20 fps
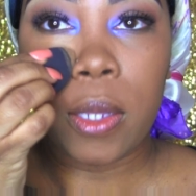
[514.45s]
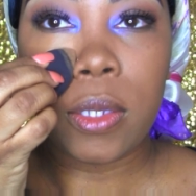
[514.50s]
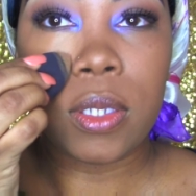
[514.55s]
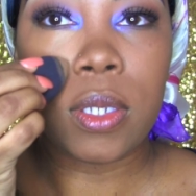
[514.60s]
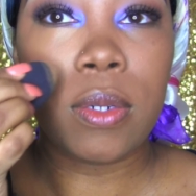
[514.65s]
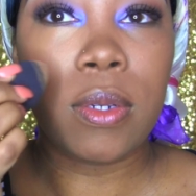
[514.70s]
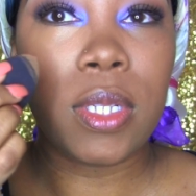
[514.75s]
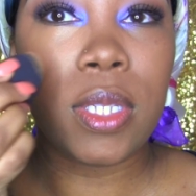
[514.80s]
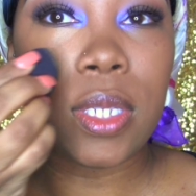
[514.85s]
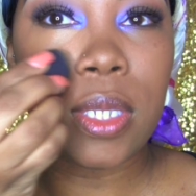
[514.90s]

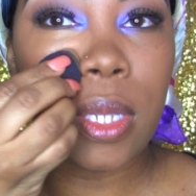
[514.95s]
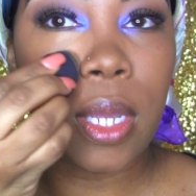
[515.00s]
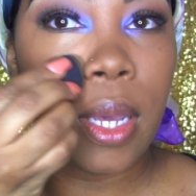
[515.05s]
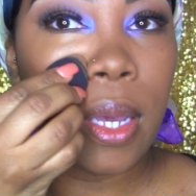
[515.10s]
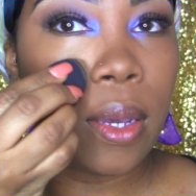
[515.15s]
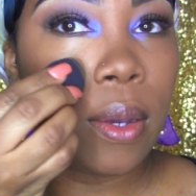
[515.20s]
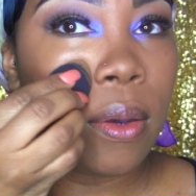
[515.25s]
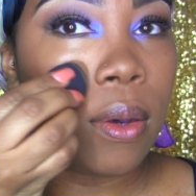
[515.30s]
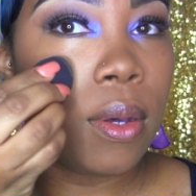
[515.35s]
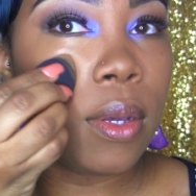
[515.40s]
so it's
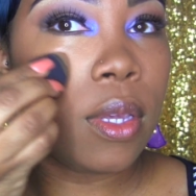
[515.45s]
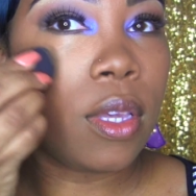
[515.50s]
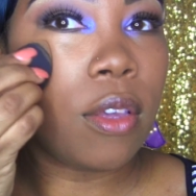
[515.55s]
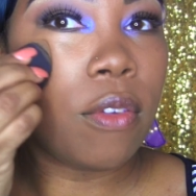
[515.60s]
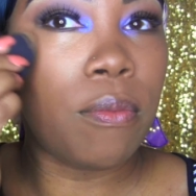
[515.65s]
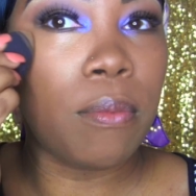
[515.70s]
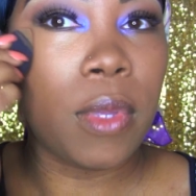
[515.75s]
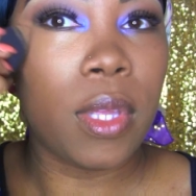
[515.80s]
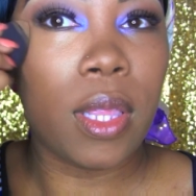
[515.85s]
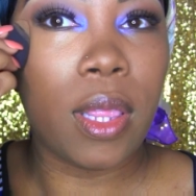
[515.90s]
not going to
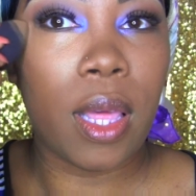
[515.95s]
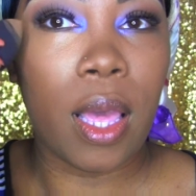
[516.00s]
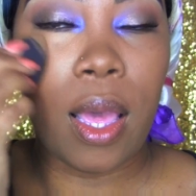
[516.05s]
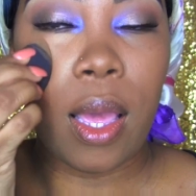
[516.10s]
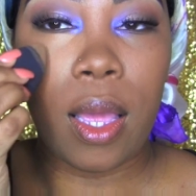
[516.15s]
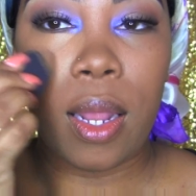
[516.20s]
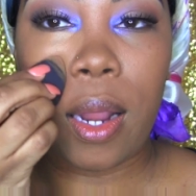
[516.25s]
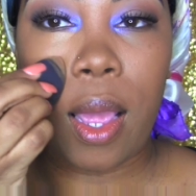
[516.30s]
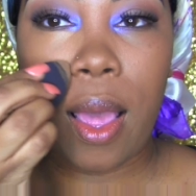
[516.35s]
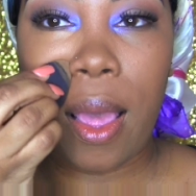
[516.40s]
give me
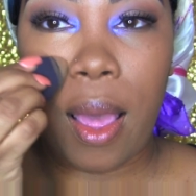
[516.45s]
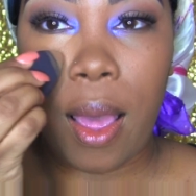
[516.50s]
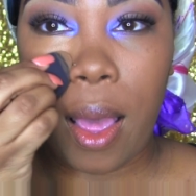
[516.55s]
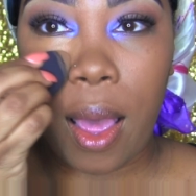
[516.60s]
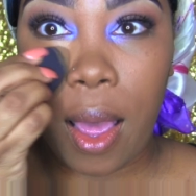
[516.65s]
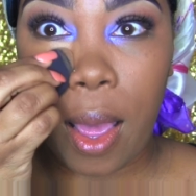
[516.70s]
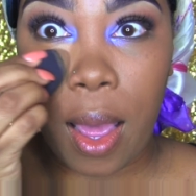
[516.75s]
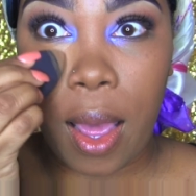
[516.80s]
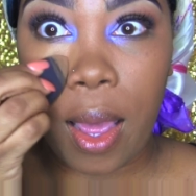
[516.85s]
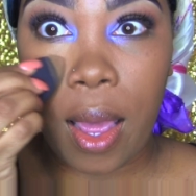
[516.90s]
that
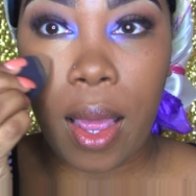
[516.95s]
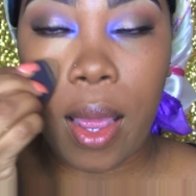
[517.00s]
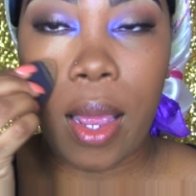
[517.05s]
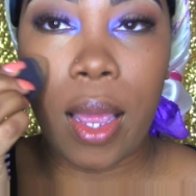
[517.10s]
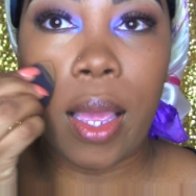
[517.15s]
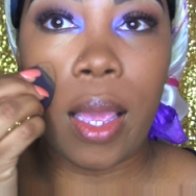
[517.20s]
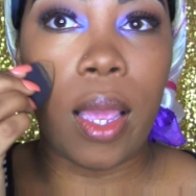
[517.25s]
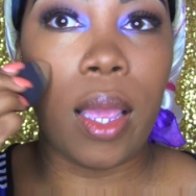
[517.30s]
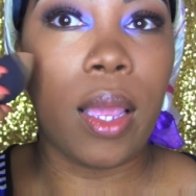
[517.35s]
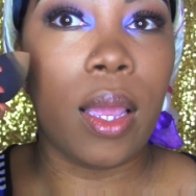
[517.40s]

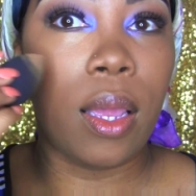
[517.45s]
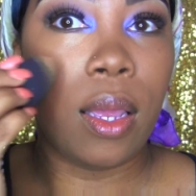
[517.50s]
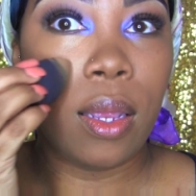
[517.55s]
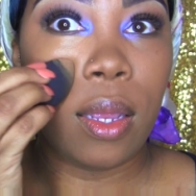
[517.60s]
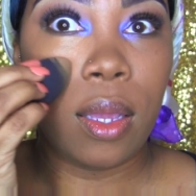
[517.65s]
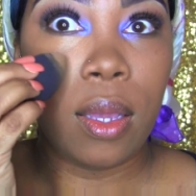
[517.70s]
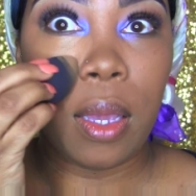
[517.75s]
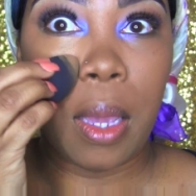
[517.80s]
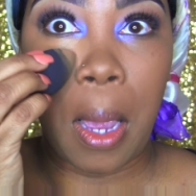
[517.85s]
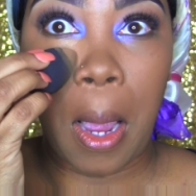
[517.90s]
high
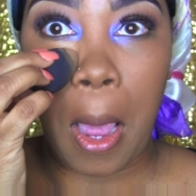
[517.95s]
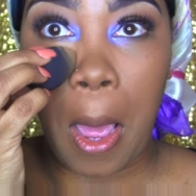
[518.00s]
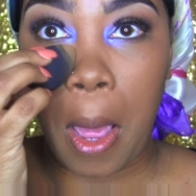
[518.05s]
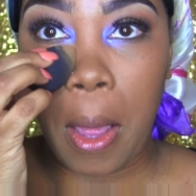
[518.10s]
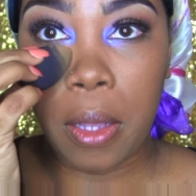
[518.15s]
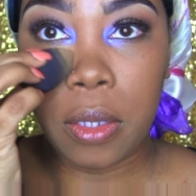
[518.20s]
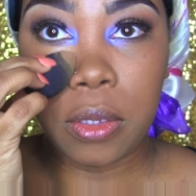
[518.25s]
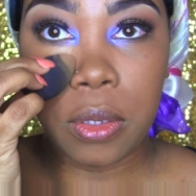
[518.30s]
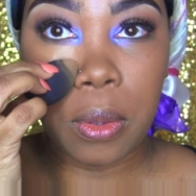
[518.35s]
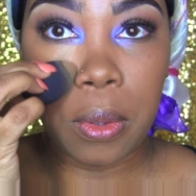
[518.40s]

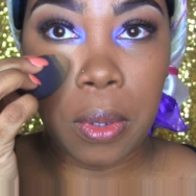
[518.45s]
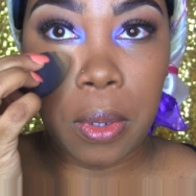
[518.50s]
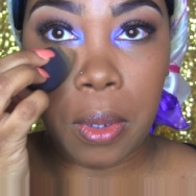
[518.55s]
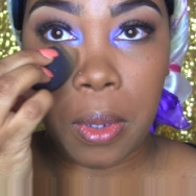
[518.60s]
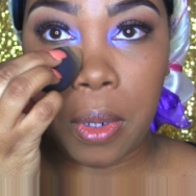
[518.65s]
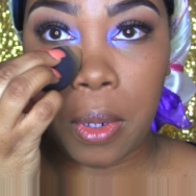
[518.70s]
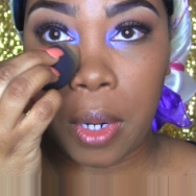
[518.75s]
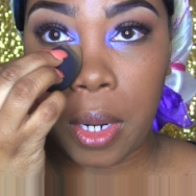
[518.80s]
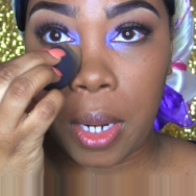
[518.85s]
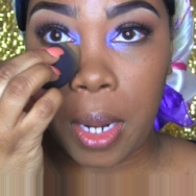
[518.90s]

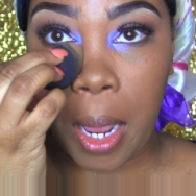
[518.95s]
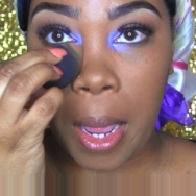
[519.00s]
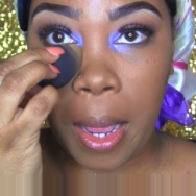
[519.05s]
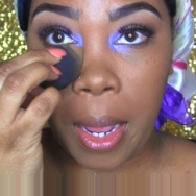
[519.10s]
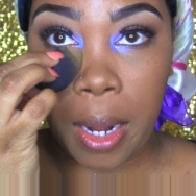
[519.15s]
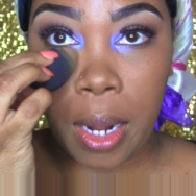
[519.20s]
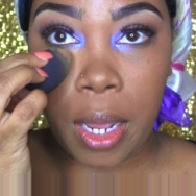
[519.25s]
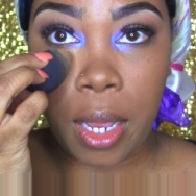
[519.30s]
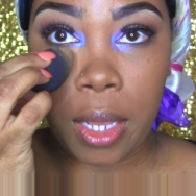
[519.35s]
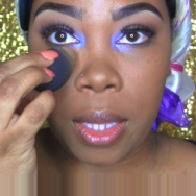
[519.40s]
contour and
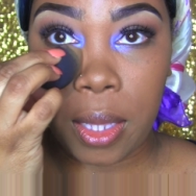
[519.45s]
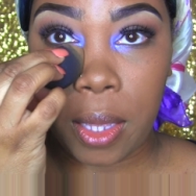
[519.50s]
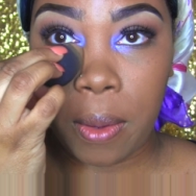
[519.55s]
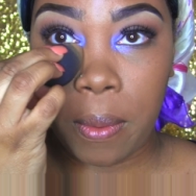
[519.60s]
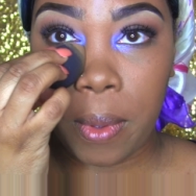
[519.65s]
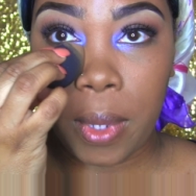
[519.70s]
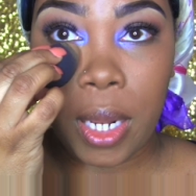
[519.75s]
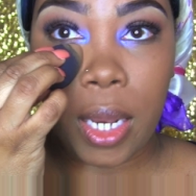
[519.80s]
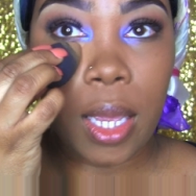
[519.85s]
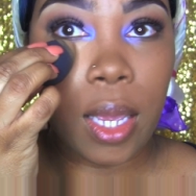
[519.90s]
highlight
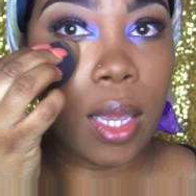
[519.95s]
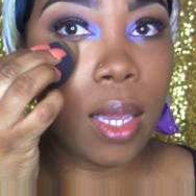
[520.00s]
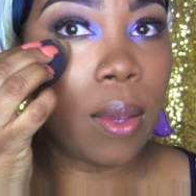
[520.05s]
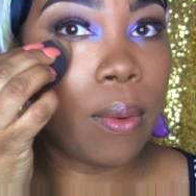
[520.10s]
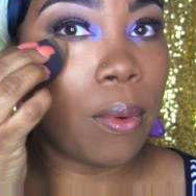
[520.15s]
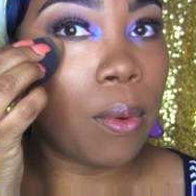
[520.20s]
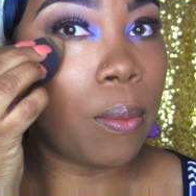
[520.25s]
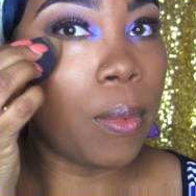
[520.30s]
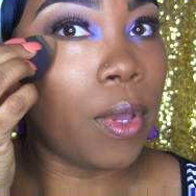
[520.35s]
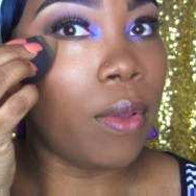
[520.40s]
that we like
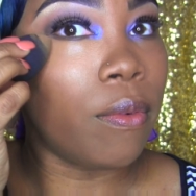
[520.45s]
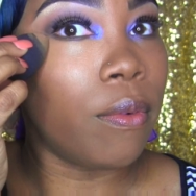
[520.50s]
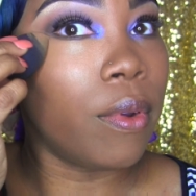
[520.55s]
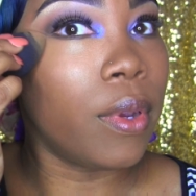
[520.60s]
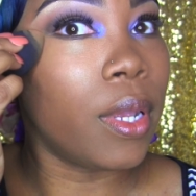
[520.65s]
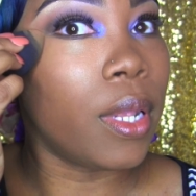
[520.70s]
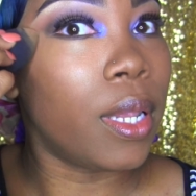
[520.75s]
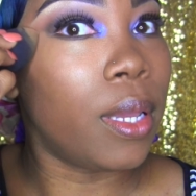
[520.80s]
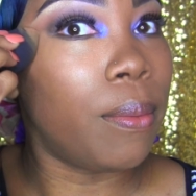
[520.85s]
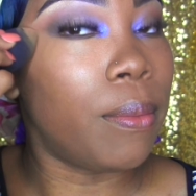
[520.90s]
when we
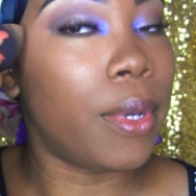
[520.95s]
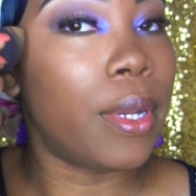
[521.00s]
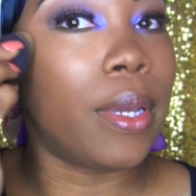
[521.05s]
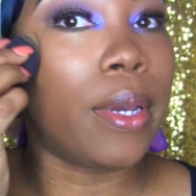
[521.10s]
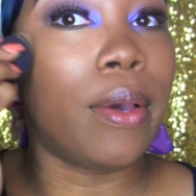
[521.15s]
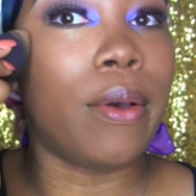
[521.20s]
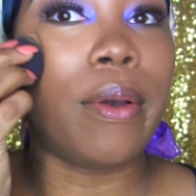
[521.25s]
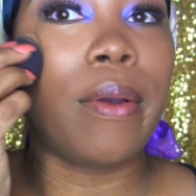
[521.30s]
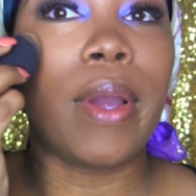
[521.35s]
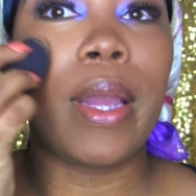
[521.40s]
really want
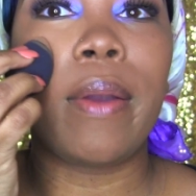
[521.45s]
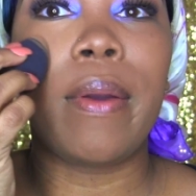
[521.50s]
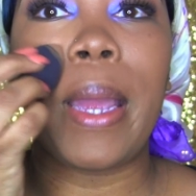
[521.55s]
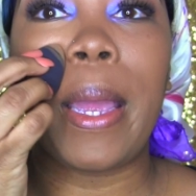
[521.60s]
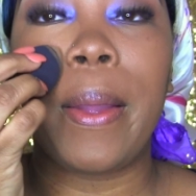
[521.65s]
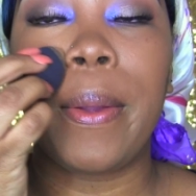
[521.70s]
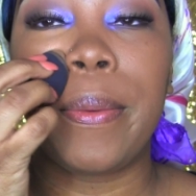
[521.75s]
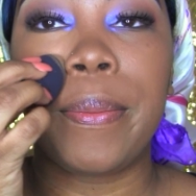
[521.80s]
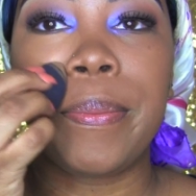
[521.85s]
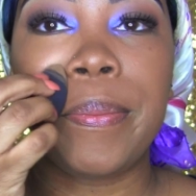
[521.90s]
to go crack
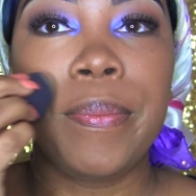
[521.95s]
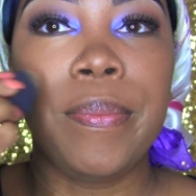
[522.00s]
crack